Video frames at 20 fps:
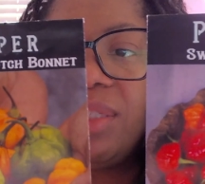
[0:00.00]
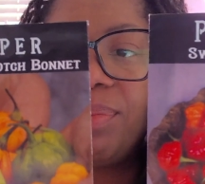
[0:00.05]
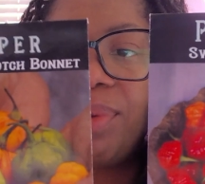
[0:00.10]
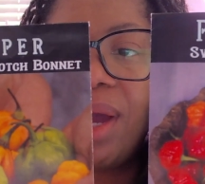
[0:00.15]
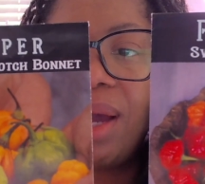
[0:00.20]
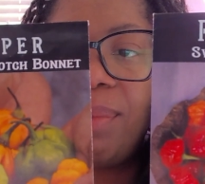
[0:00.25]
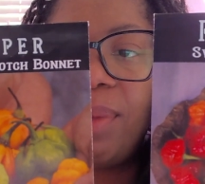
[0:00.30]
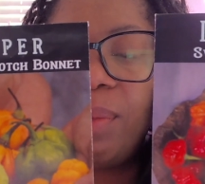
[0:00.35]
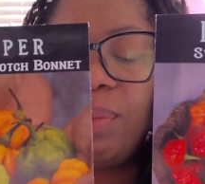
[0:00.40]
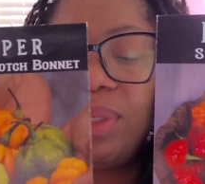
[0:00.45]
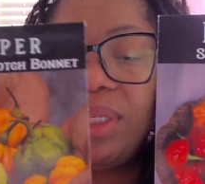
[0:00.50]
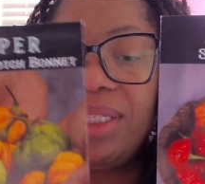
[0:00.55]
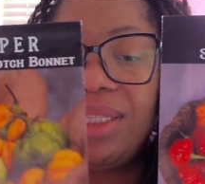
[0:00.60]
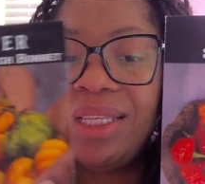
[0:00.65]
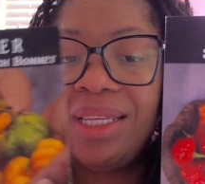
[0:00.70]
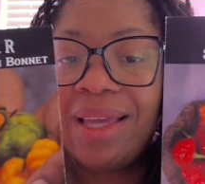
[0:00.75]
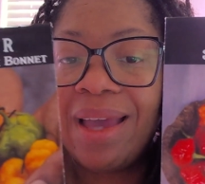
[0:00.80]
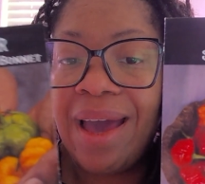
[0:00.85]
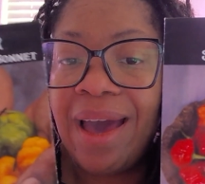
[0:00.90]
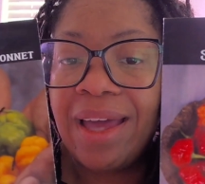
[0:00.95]
probably
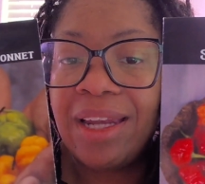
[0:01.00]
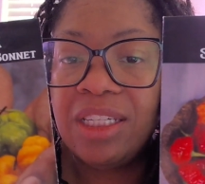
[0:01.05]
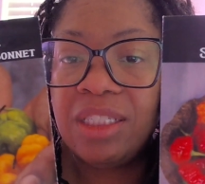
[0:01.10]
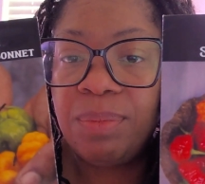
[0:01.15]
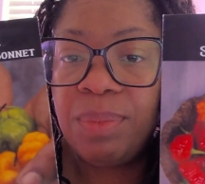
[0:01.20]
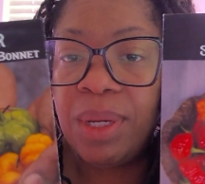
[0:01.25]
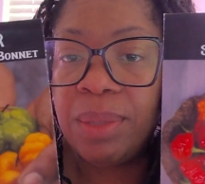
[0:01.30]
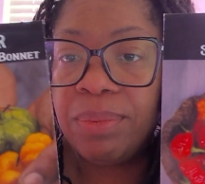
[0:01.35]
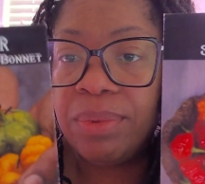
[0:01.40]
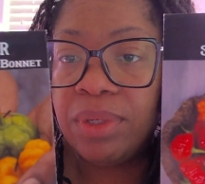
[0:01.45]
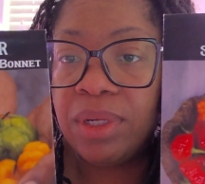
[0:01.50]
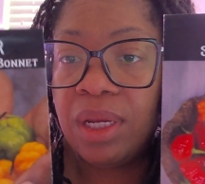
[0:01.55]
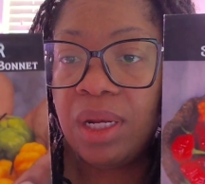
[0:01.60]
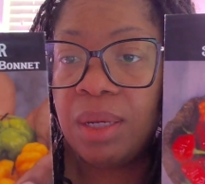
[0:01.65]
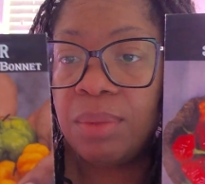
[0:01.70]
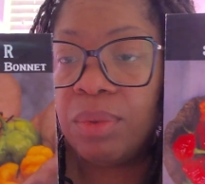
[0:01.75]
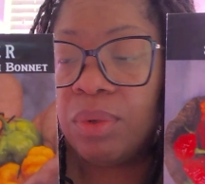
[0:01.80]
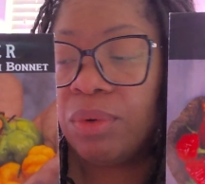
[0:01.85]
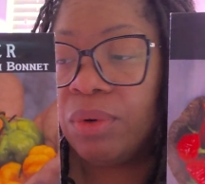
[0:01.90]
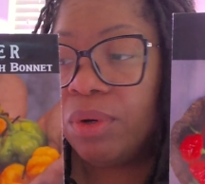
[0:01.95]
the hottest pepper that
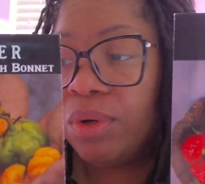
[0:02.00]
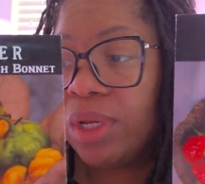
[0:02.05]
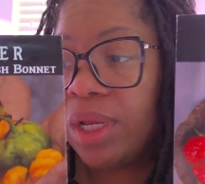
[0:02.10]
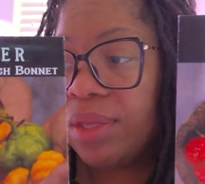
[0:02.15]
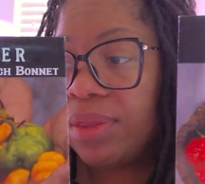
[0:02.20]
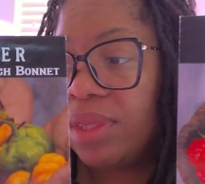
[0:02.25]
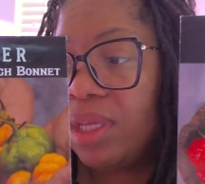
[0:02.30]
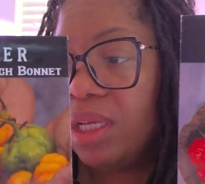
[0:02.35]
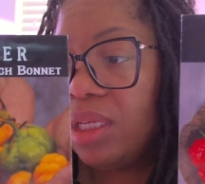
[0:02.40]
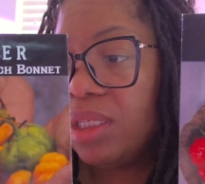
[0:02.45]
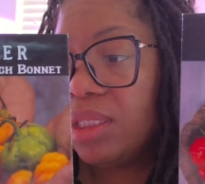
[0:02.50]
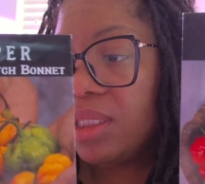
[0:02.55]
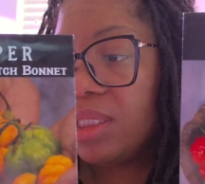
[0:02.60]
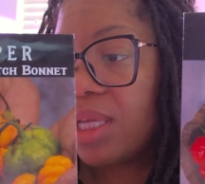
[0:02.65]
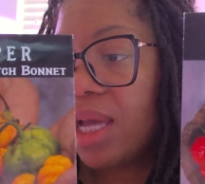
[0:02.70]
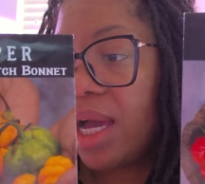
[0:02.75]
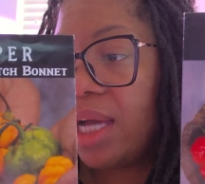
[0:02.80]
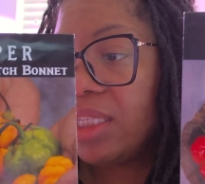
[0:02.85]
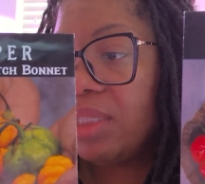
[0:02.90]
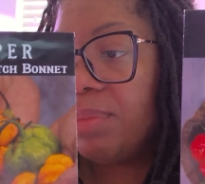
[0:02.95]
I'm growing. I think the
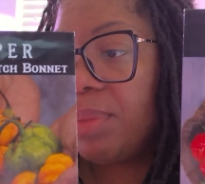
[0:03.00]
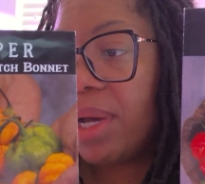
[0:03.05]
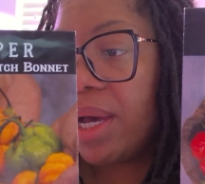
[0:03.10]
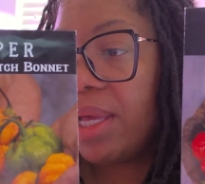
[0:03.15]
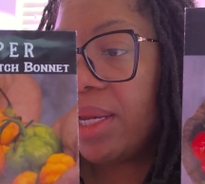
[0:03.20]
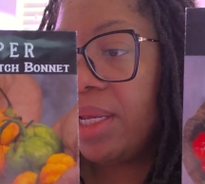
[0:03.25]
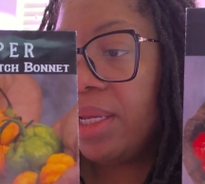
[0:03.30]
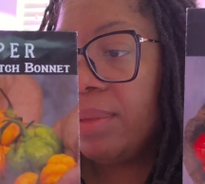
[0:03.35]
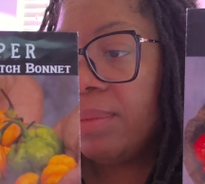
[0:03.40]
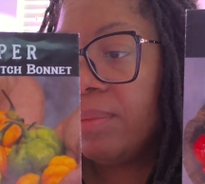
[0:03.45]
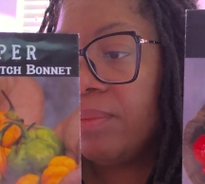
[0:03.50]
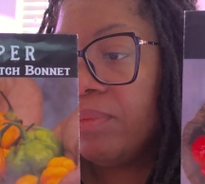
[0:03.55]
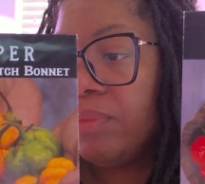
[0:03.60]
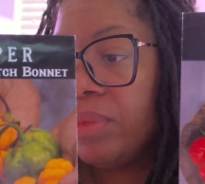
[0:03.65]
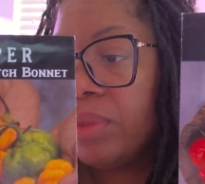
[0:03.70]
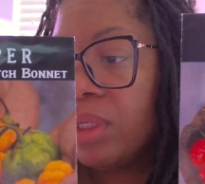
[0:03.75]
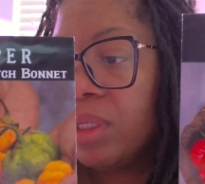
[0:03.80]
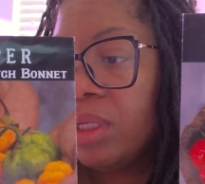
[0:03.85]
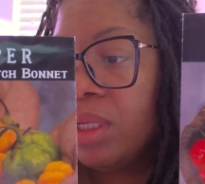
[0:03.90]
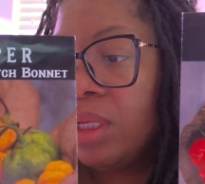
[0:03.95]
Scotch bonnet
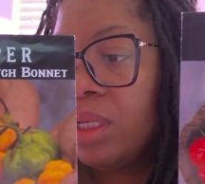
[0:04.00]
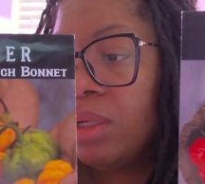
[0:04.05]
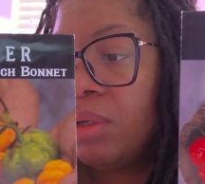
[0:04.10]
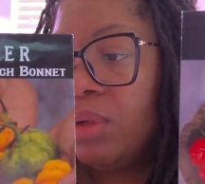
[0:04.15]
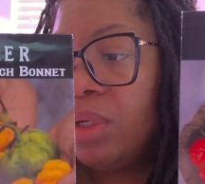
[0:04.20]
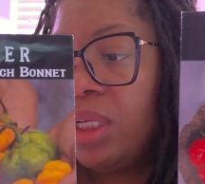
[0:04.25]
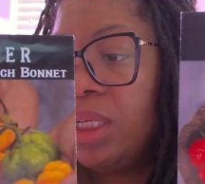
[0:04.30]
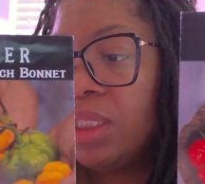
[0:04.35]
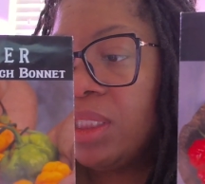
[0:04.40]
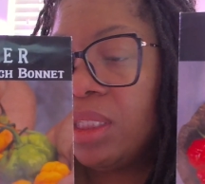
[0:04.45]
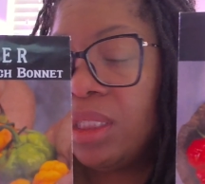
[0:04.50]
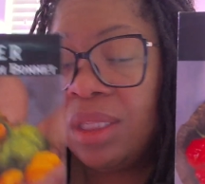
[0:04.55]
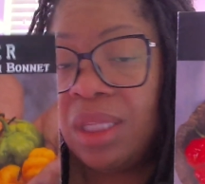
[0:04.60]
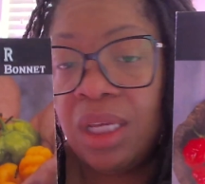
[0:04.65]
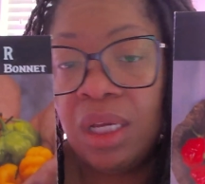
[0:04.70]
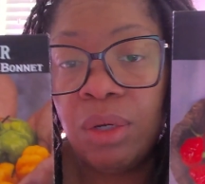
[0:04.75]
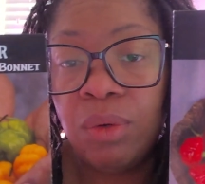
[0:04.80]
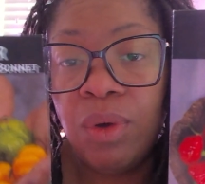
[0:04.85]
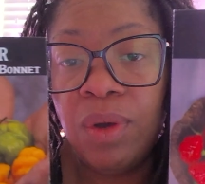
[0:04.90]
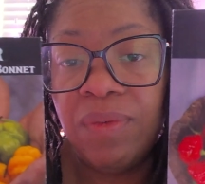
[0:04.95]
is the
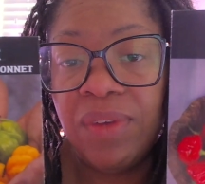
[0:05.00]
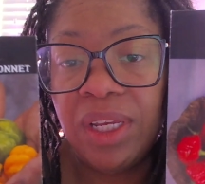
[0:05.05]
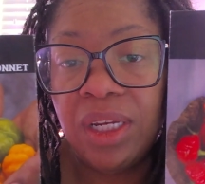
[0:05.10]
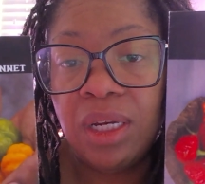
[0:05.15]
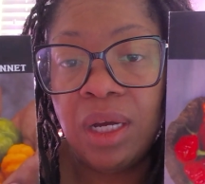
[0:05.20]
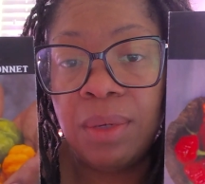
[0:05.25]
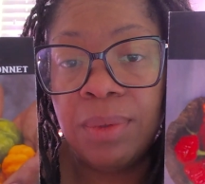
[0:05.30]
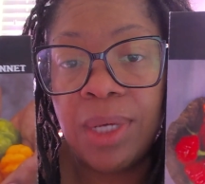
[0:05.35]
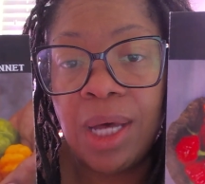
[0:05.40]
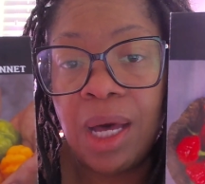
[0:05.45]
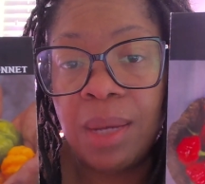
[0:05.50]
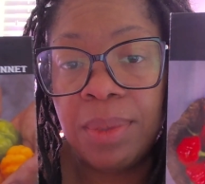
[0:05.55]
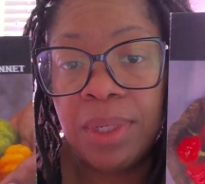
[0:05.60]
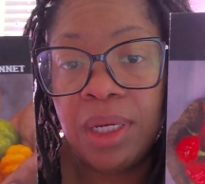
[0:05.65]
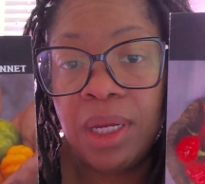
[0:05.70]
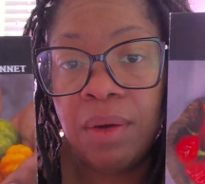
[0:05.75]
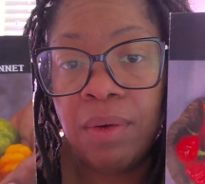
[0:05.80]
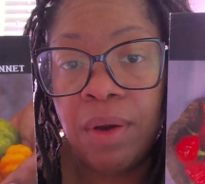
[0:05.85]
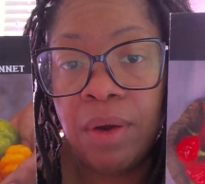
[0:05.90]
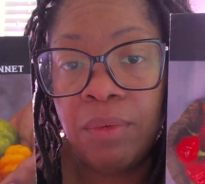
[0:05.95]
equivalent of a
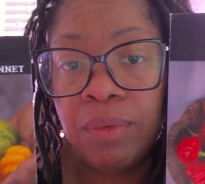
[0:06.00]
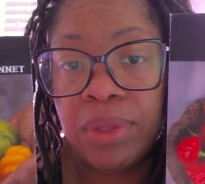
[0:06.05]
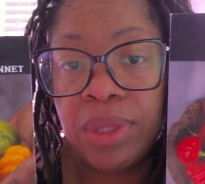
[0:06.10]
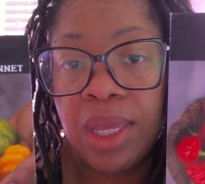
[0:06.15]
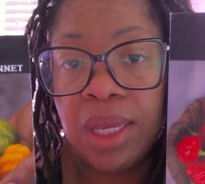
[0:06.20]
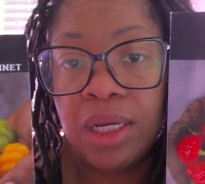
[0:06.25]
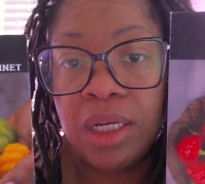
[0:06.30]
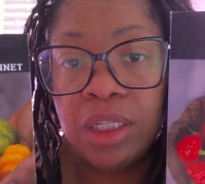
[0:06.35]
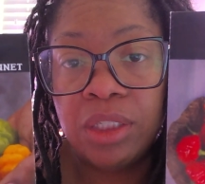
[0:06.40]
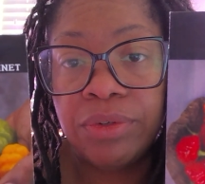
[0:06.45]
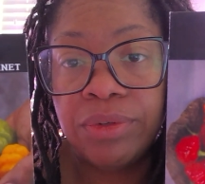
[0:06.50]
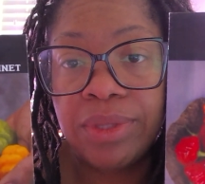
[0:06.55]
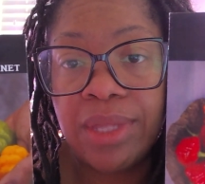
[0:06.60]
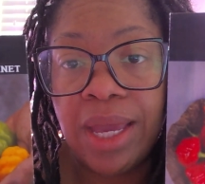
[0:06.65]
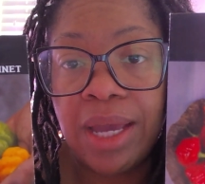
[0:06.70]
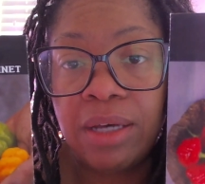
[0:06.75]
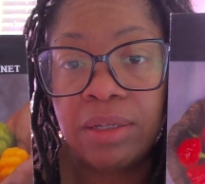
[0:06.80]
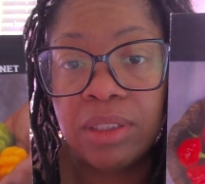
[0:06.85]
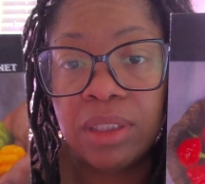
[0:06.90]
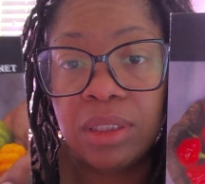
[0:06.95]
habanero with that
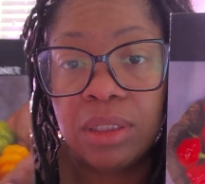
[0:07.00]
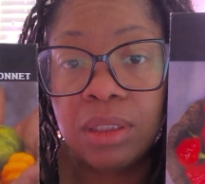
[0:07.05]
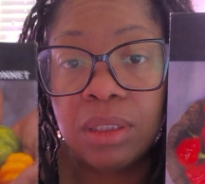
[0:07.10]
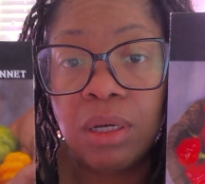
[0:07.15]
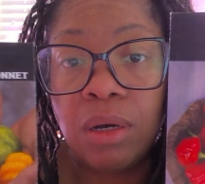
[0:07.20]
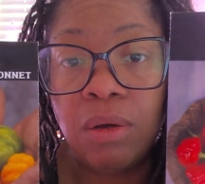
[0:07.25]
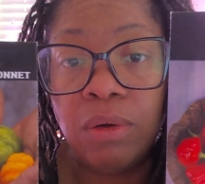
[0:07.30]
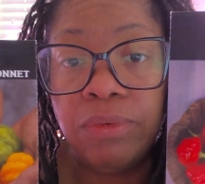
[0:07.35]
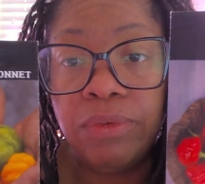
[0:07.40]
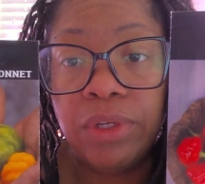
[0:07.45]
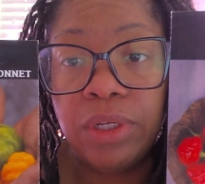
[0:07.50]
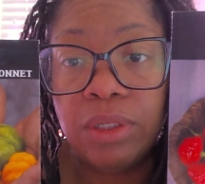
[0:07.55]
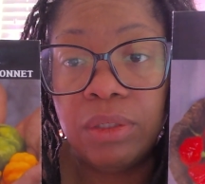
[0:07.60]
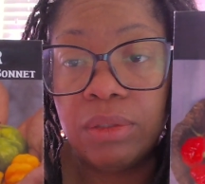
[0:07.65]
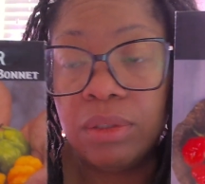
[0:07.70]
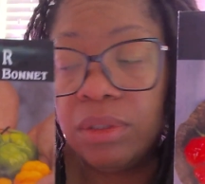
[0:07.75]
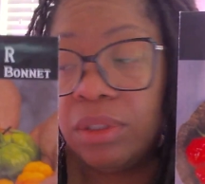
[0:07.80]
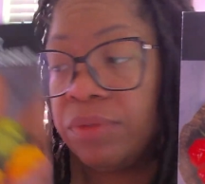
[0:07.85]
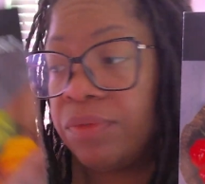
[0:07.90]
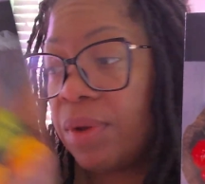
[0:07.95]
100,000 Scoville,
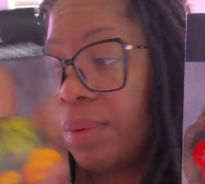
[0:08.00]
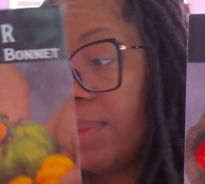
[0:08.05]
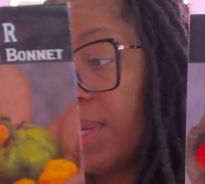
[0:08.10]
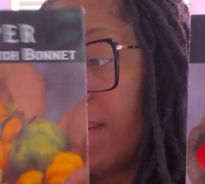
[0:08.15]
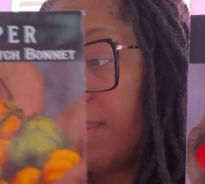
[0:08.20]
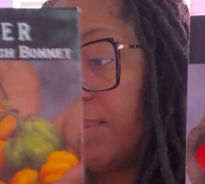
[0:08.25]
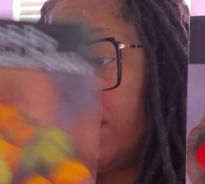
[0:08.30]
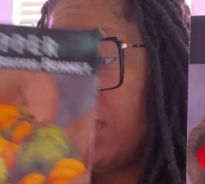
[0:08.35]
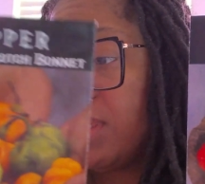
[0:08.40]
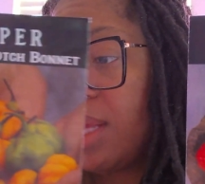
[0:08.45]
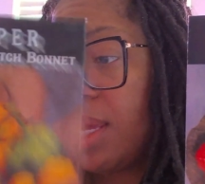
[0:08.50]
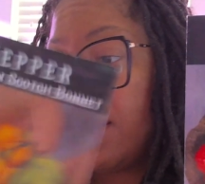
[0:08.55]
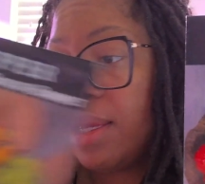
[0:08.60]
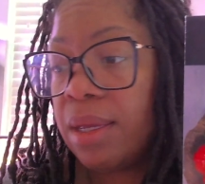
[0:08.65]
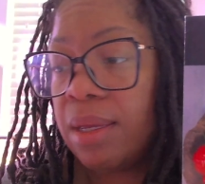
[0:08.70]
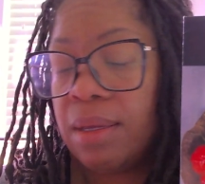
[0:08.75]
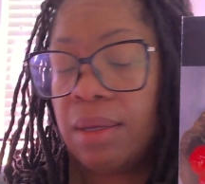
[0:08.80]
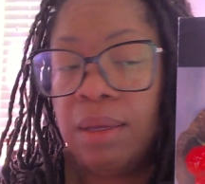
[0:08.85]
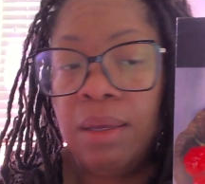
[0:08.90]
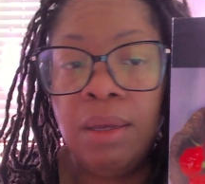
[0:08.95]
if I'm not
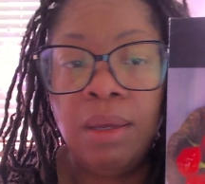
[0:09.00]
mistaken.